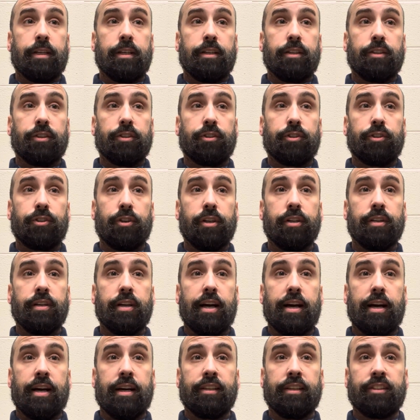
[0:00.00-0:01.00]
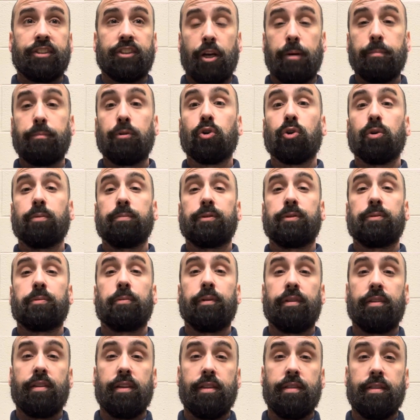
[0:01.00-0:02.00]
certain subgroups
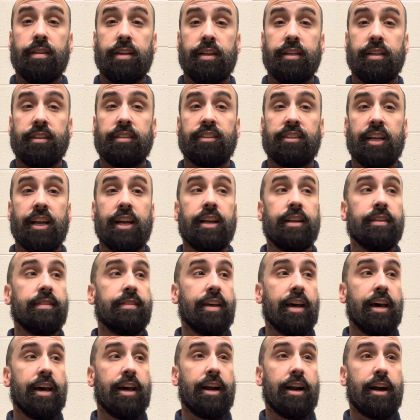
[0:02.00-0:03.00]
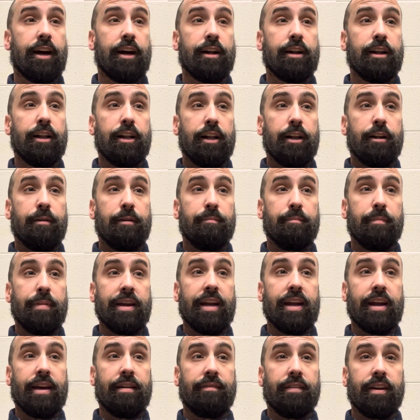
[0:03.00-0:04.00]
within the state that may
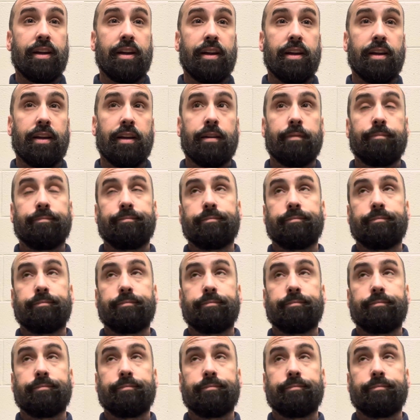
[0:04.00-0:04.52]
have a